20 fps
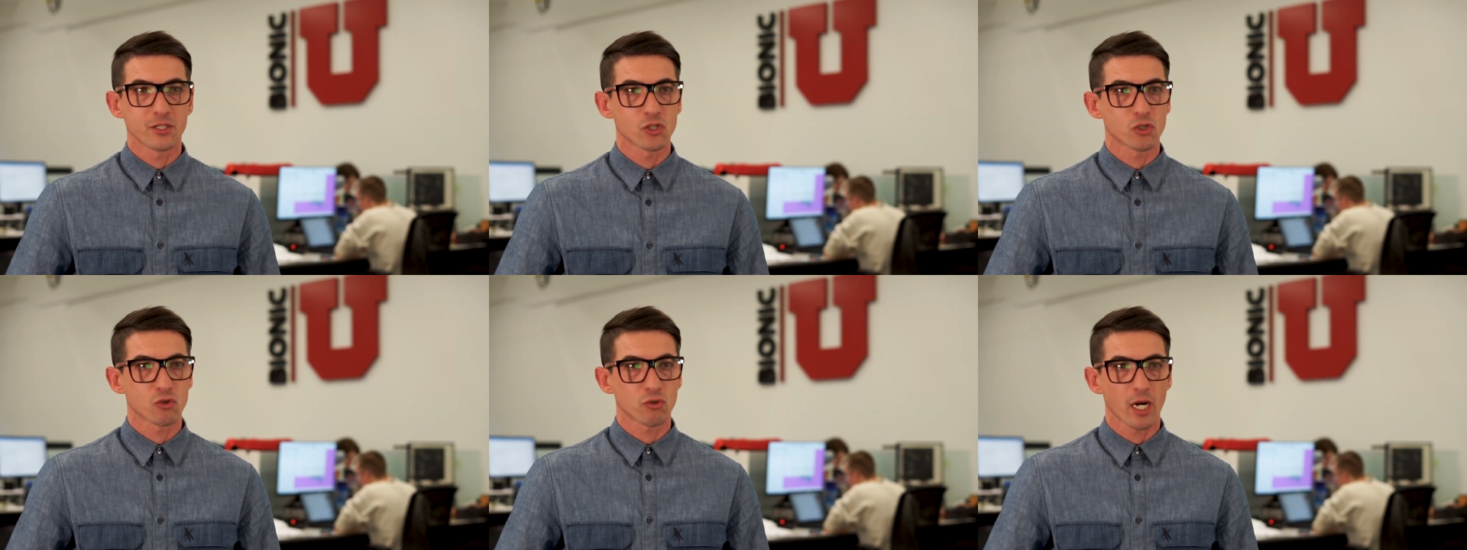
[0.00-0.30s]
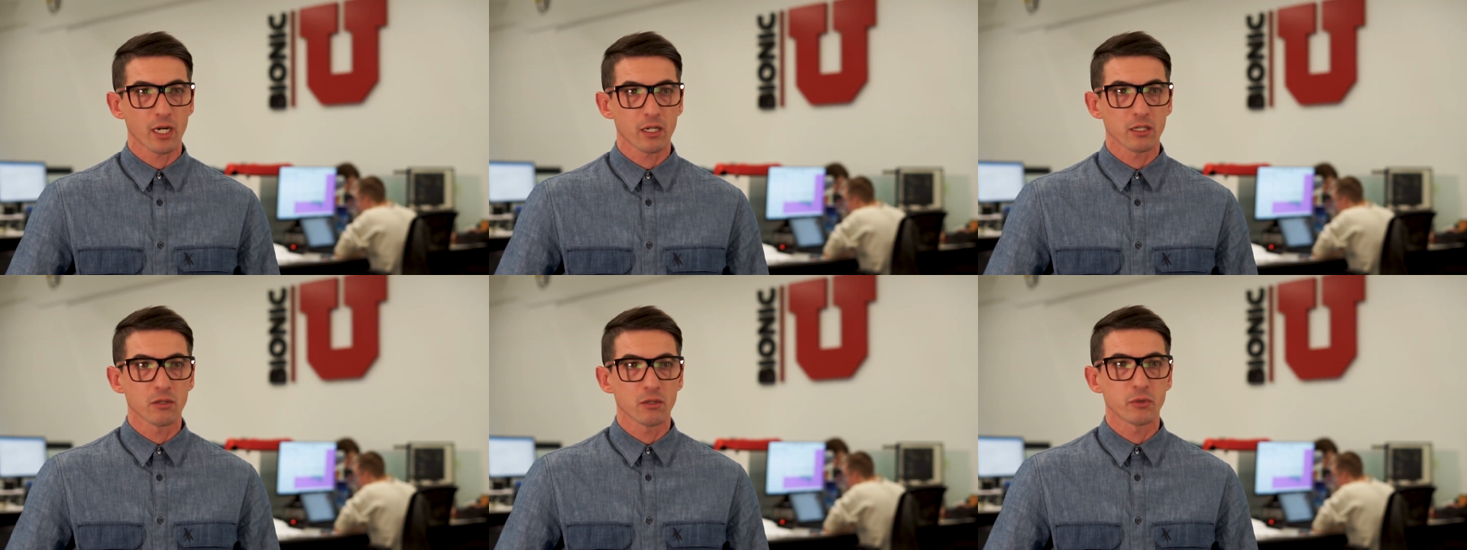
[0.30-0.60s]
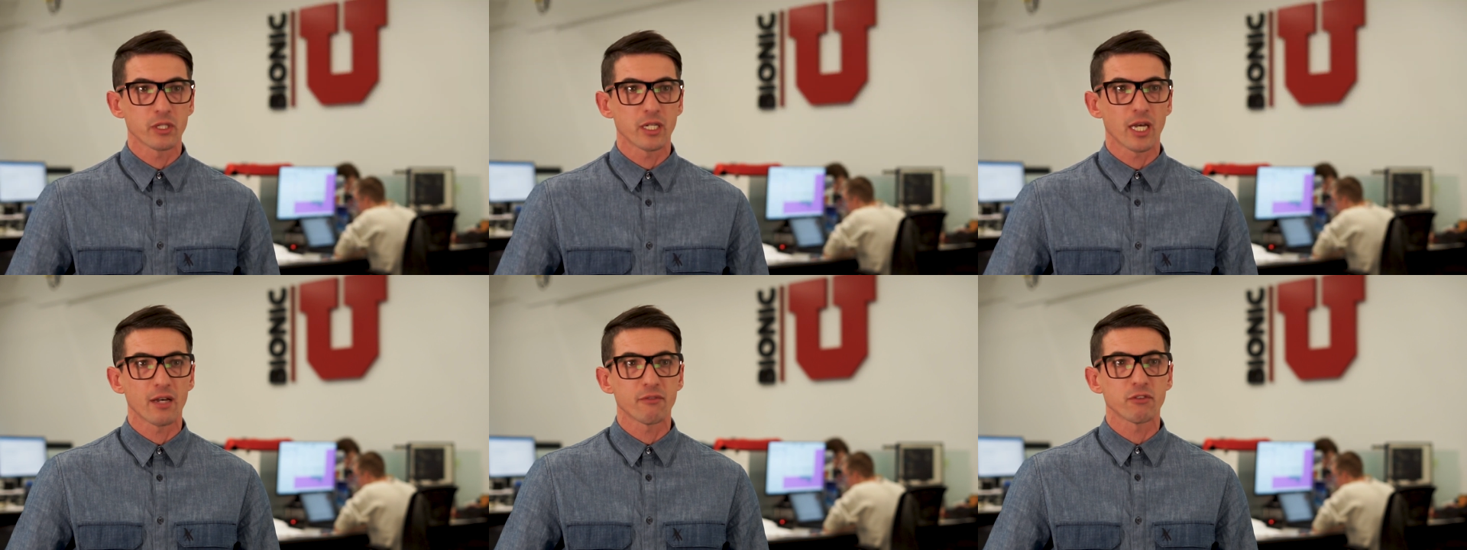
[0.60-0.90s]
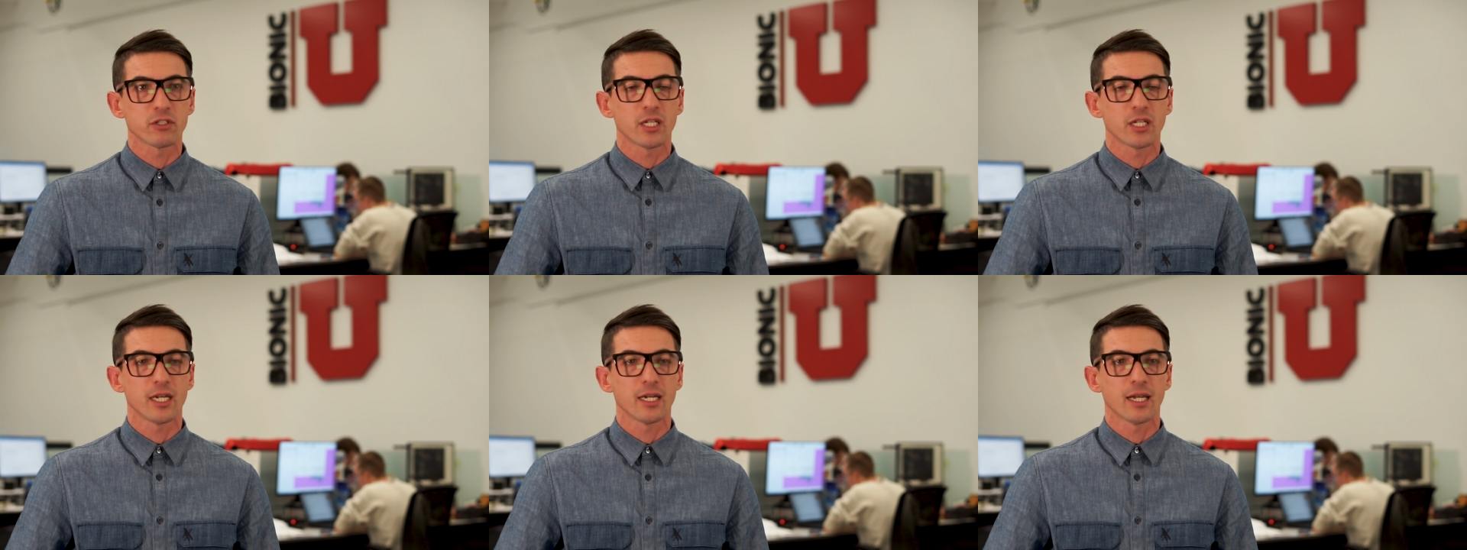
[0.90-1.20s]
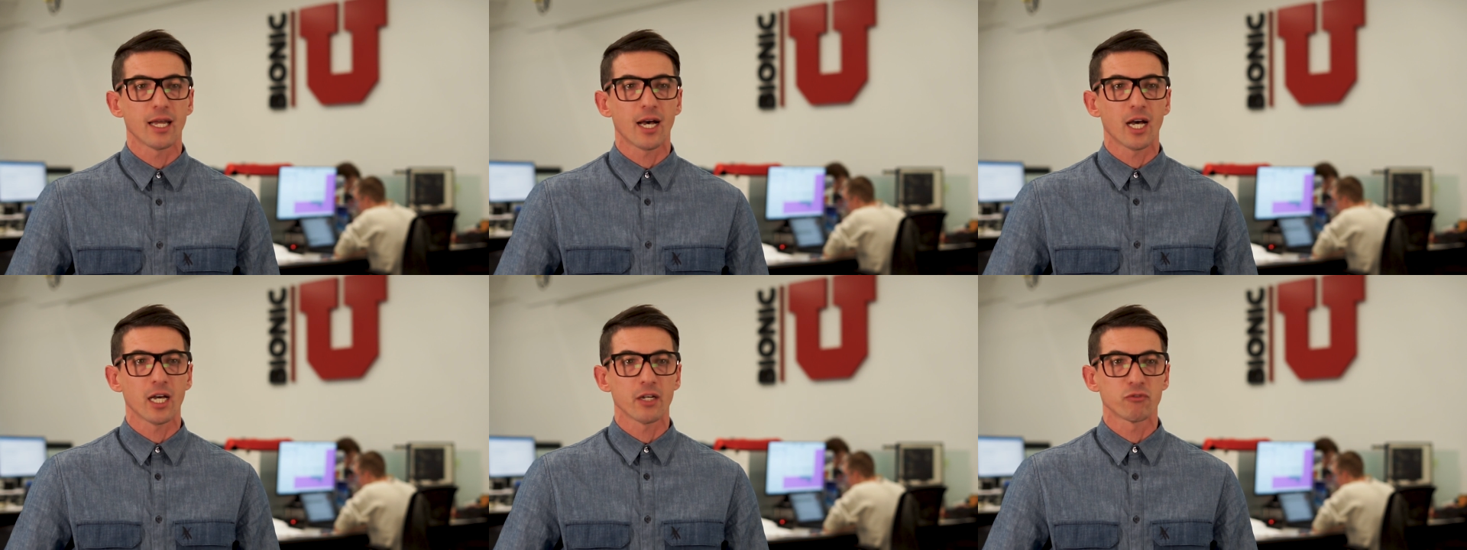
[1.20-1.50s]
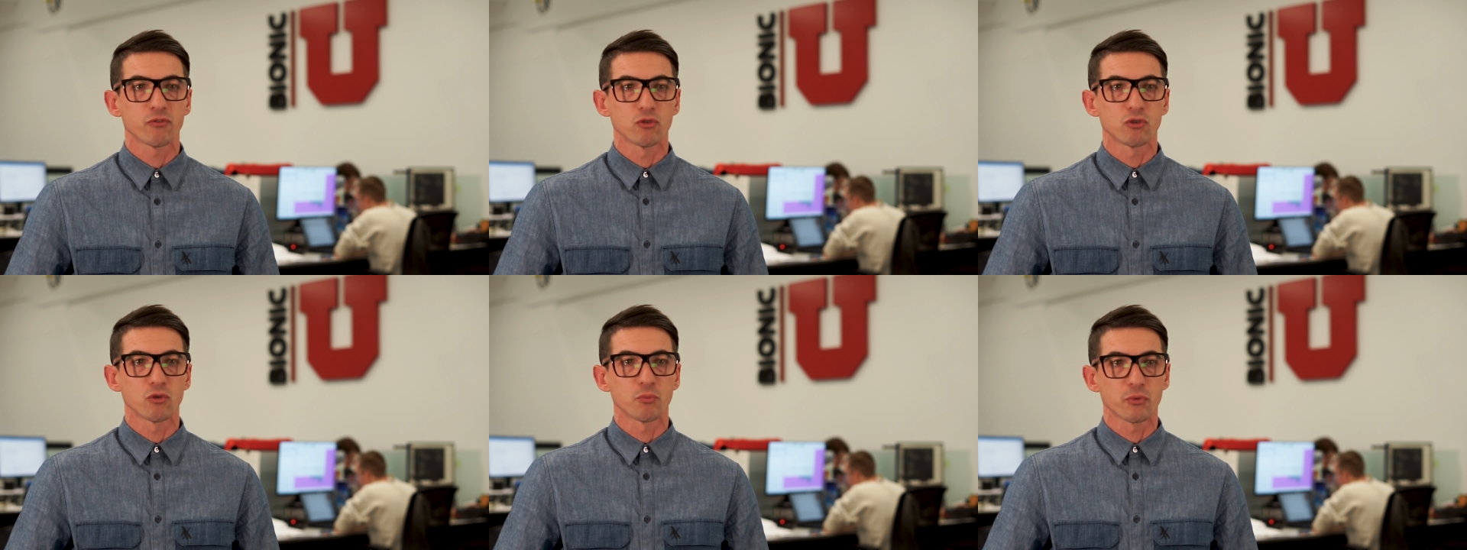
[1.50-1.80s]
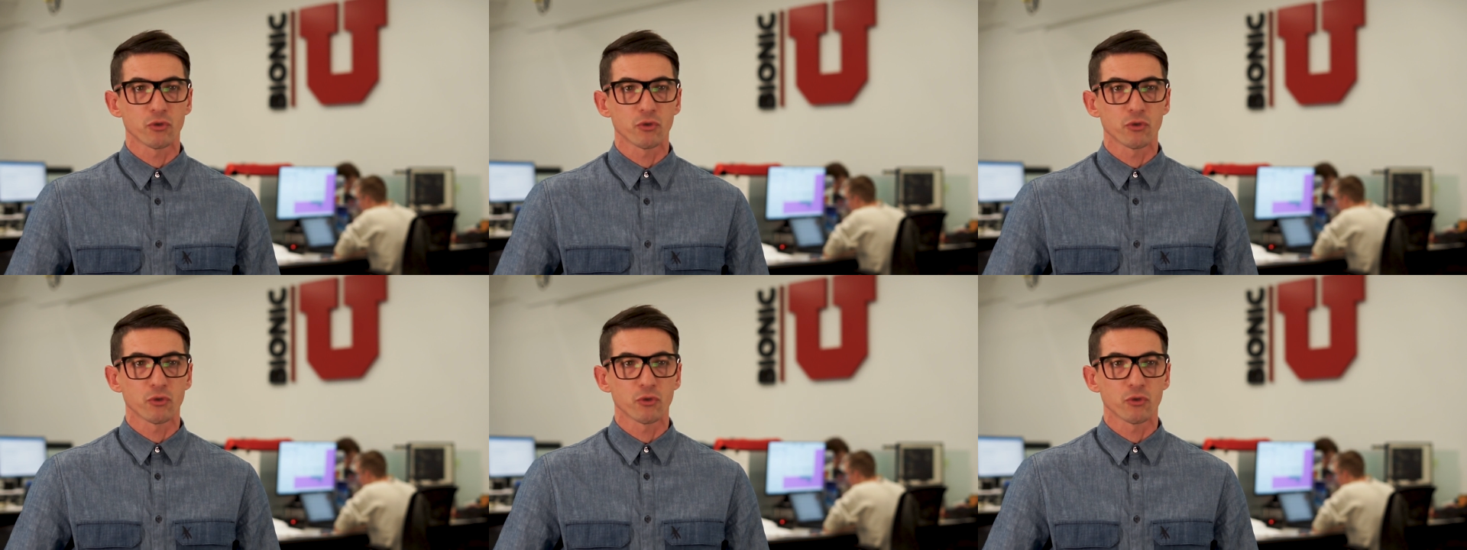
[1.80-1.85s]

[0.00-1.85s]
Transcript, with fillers: struggle with everyday life due to